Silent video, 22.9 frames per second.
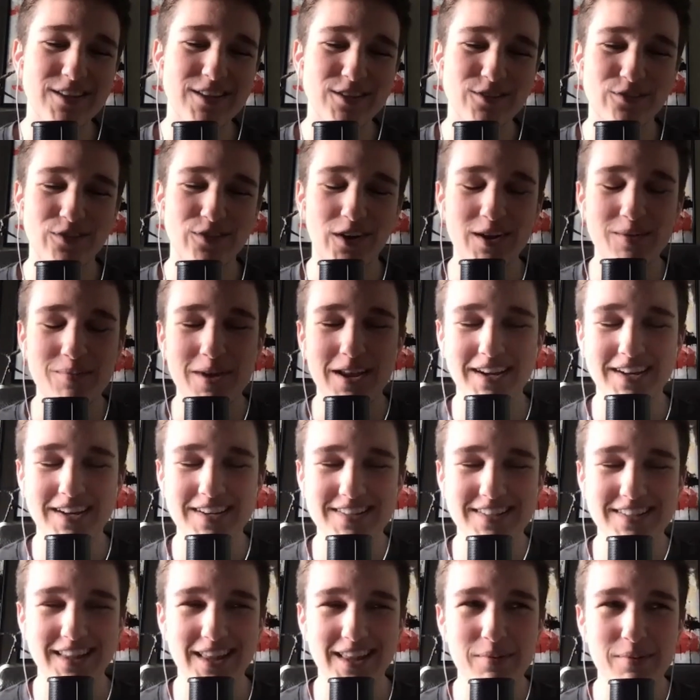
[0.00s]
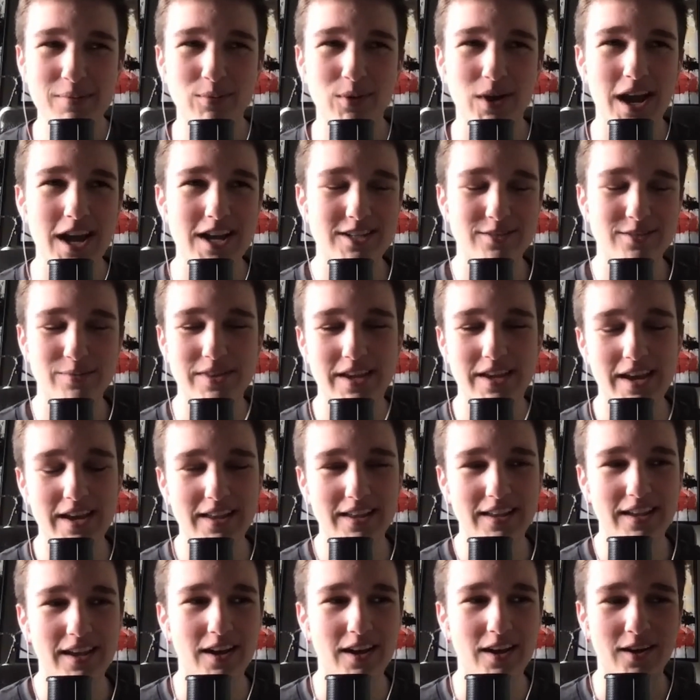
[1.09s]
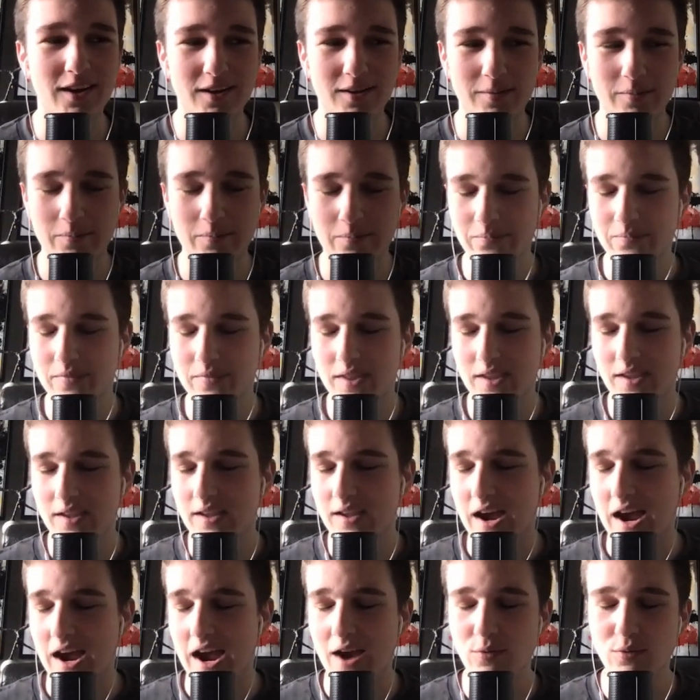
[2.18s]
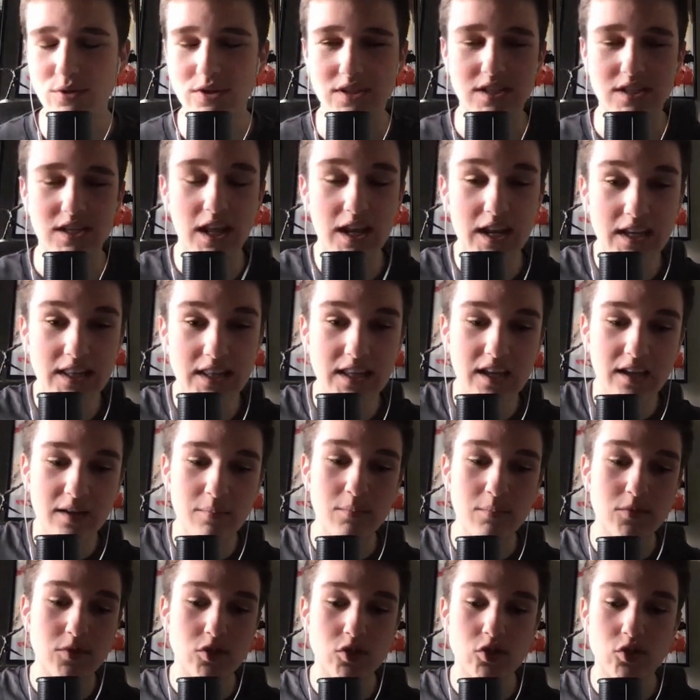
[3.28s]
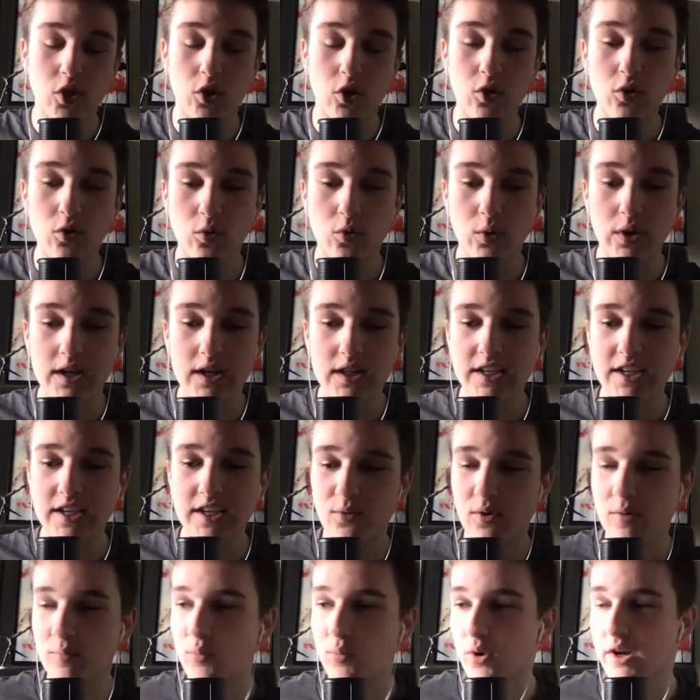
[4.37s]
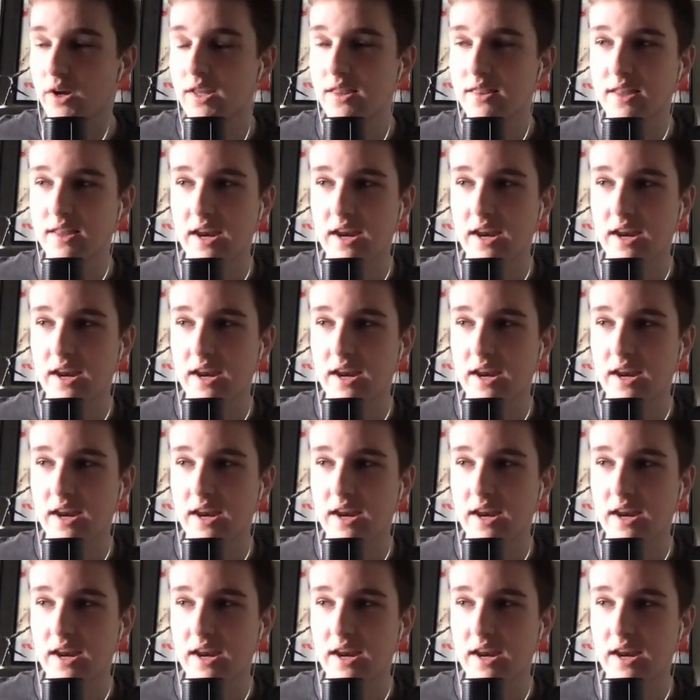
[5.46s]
funny, man, because a lot of people ask me that. I was getting them so quickly at one point that